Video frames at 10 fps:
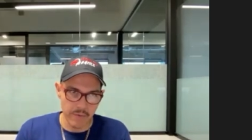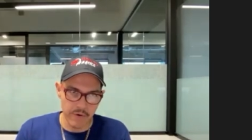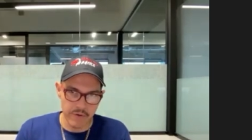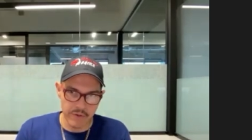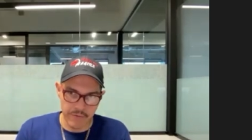
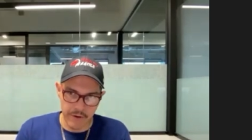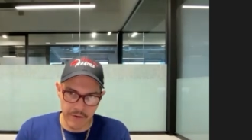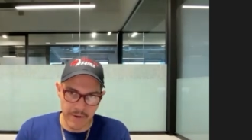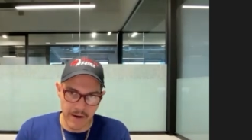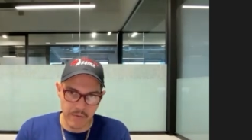Words are very
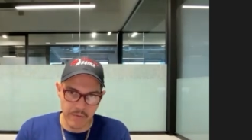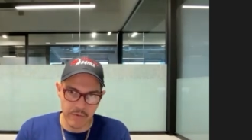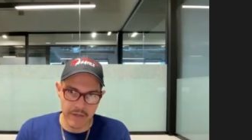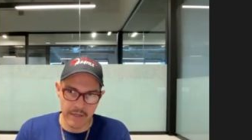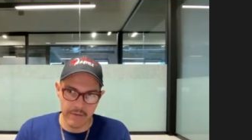
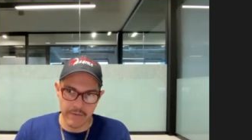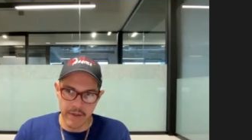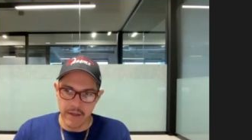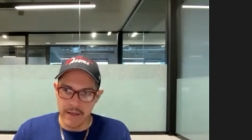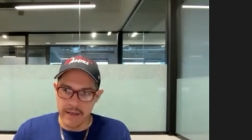powerful, and if,
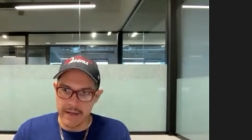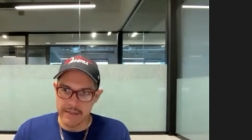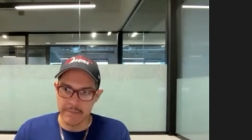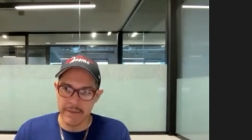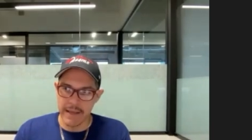and as
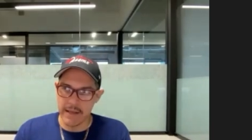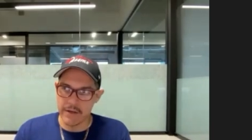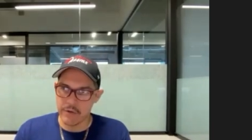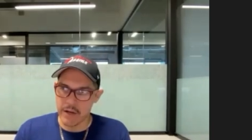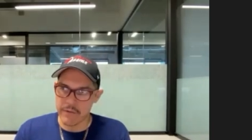a man,
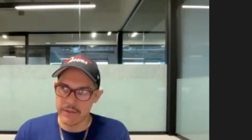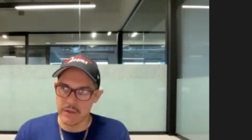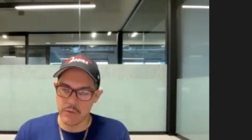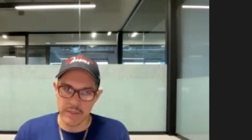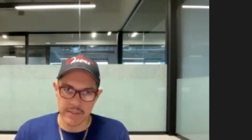you know
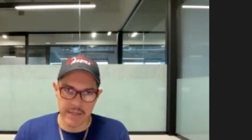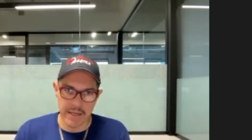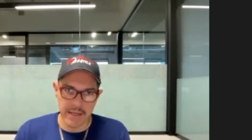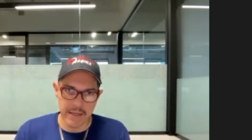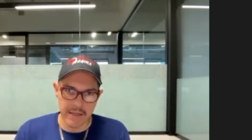everything we
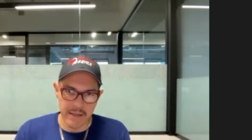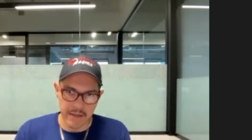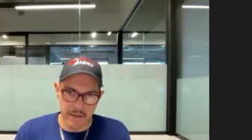say